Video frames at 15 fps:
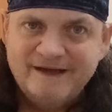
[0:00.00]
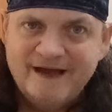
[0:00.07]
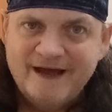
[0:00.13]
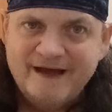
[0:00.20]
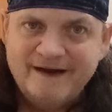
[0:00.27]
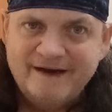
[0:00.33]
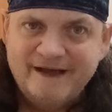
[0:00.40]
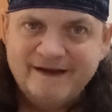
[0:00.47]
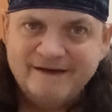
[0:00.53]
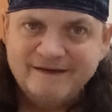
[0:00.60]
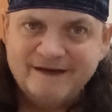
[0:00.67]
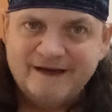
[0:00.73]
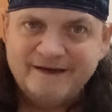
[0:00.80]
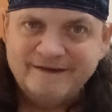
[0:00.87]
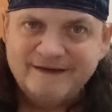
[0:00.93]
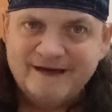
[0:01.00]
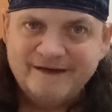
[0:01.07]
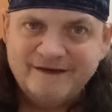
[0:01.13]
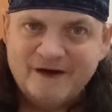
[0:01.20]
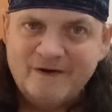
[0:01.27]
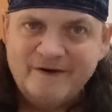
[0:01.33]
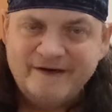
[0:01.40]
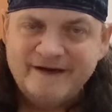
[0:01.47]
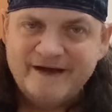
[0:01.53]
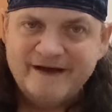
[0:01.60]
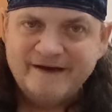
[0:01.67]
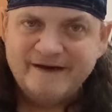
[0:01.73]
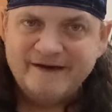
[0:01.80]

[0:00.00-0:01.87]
and like not knowing that,